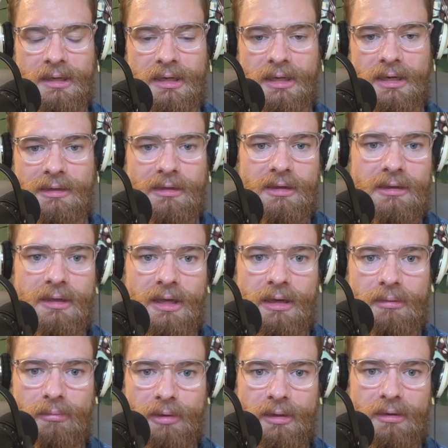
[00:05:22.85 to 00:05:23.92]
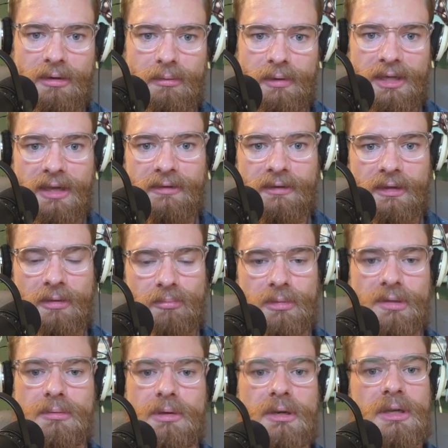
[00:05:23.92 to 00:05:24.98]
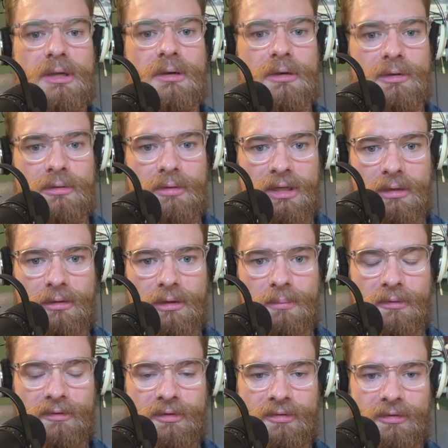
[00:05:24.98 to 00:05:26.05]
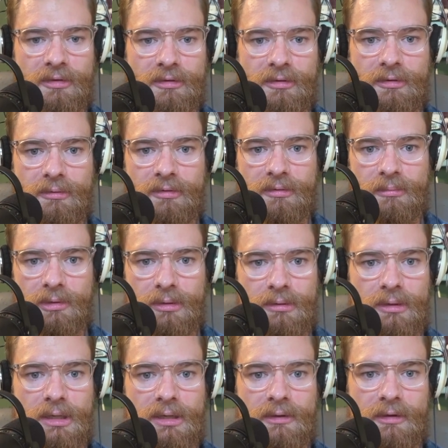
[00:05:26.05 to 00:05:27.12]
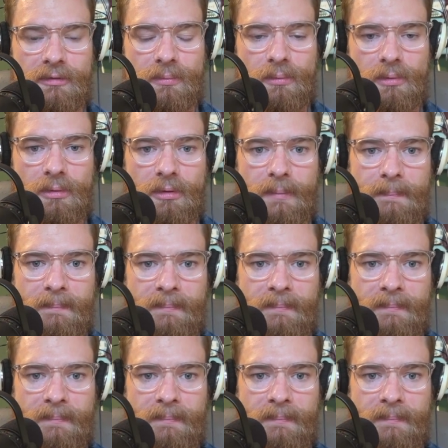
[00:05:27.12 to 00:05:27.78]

And I think that we we as a community are uniquely positioned to do some good in this world.